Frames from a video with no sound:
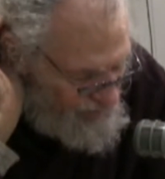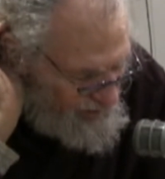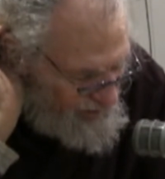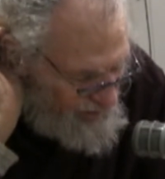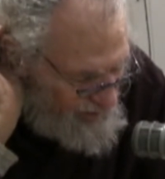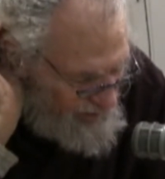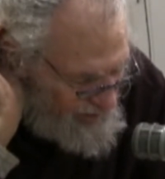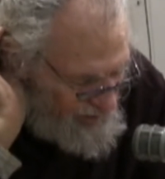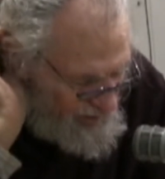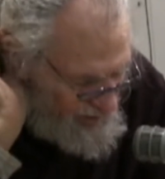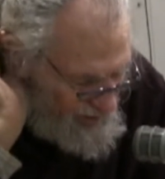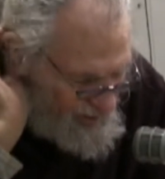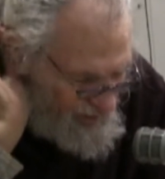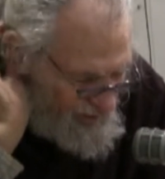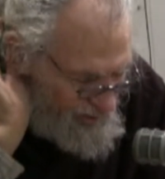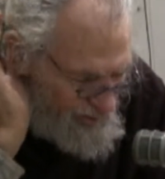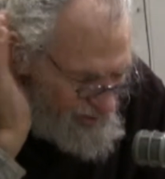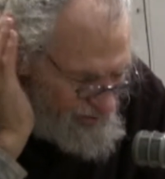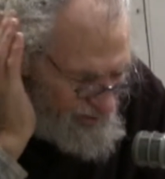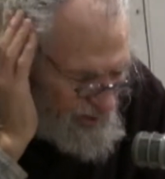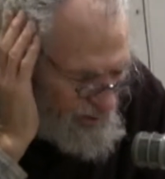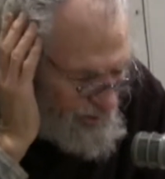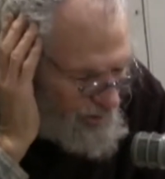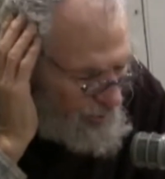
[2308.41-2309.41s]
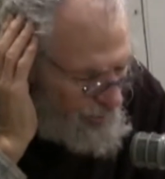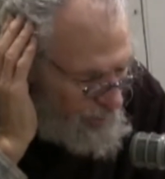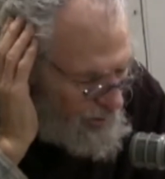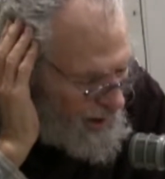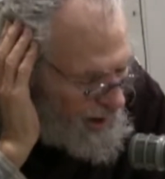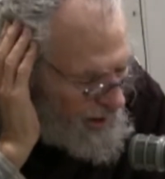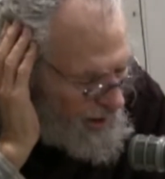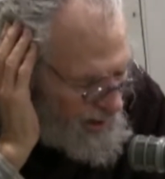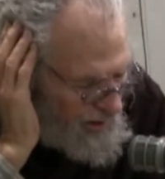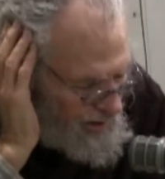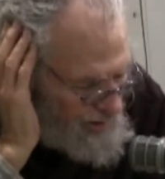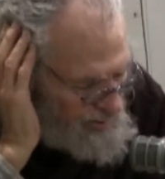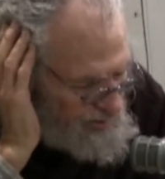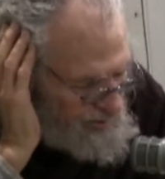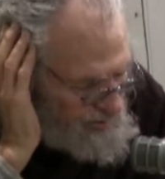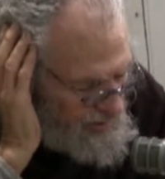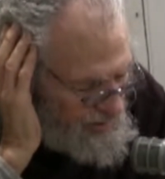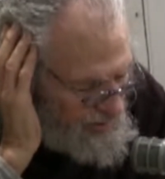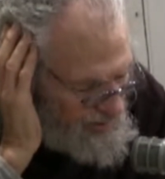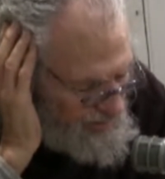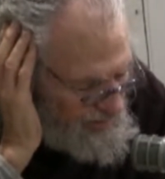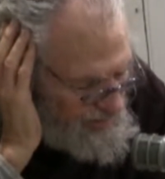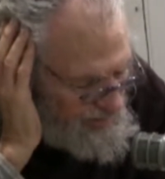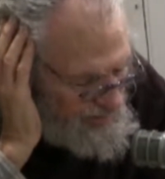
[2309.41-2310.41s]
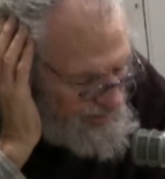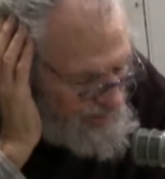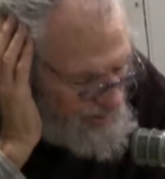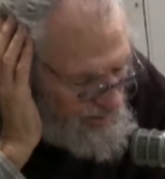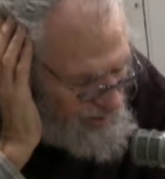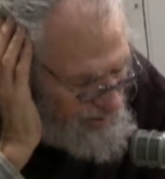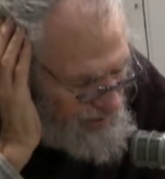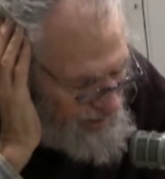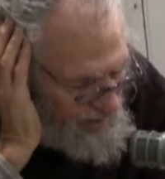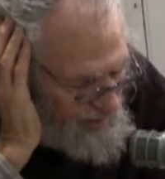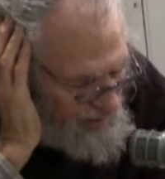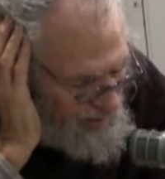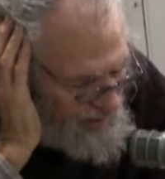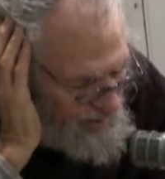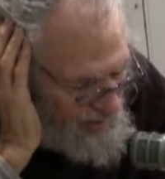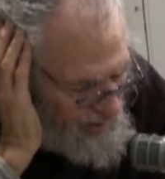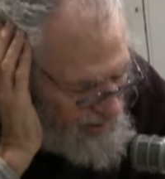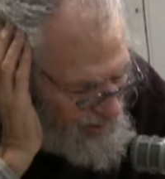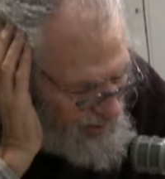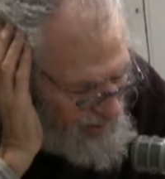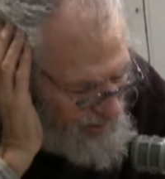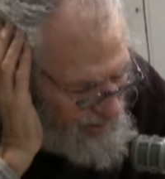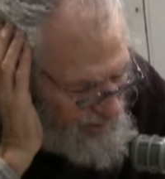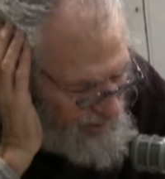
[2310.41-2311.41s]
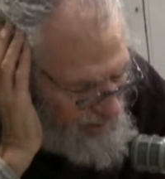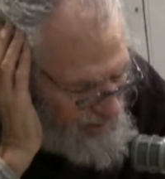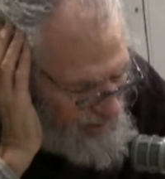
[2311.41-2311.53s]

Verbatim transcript: uh, there were bars and uh,